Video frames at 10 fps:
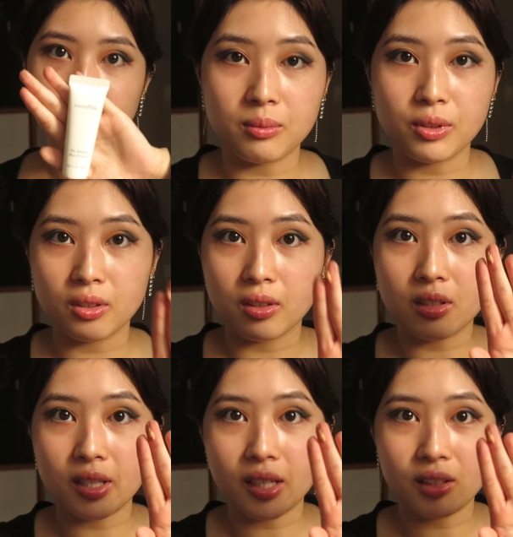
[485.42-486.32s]
I'm just going
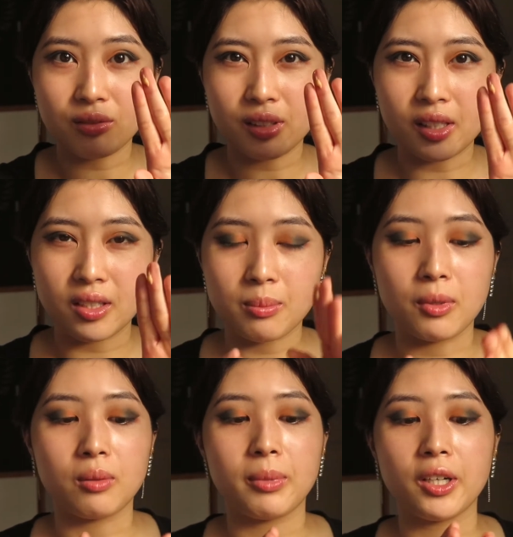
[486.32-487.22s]
to take a really
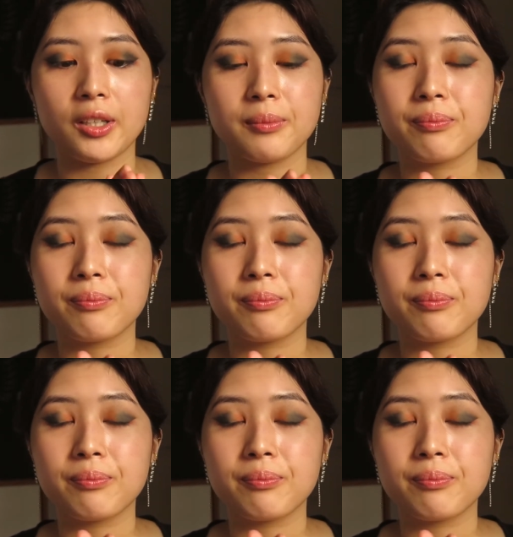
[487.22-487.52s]
small part